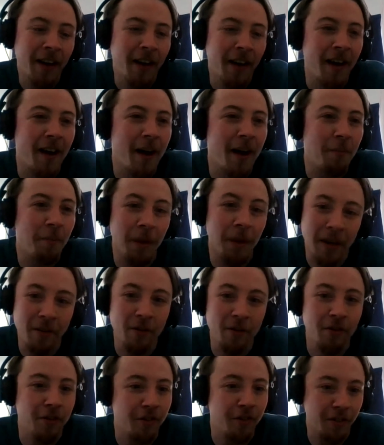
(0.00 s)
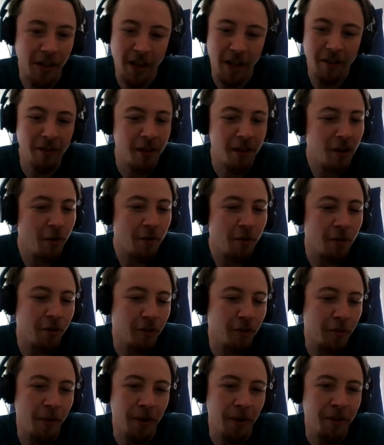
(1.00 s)
But it was, there
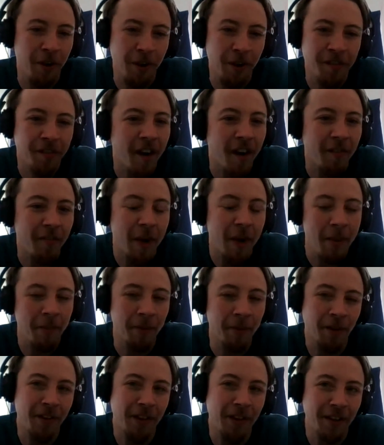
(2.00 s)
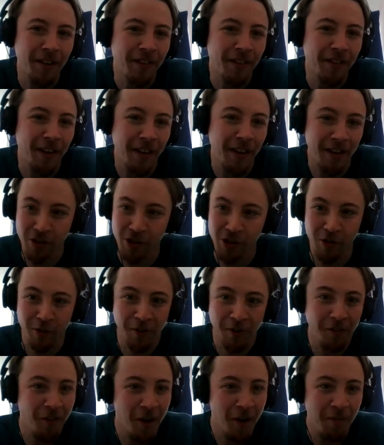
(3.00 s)
was about 35 people on that, and that's a
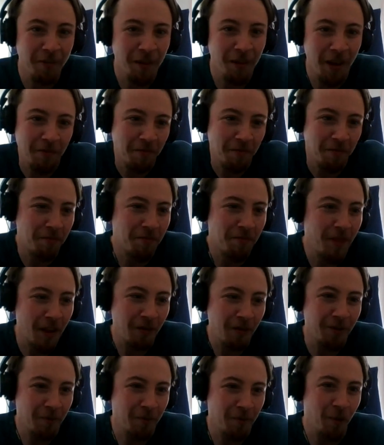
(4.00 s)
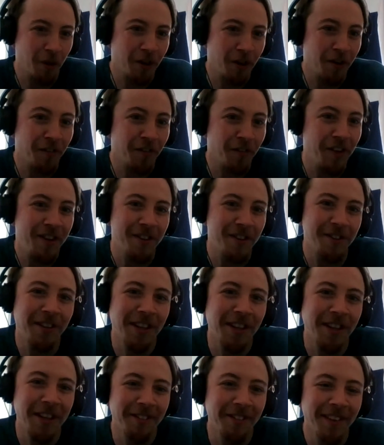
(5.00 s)
short film. That was like working on a feature,
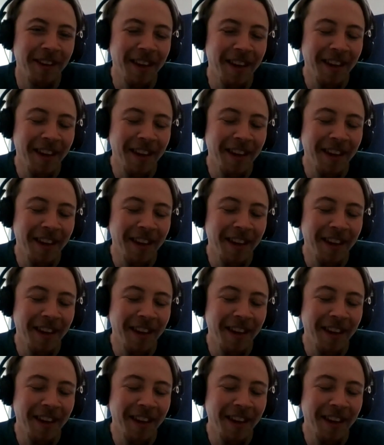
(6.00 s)
really.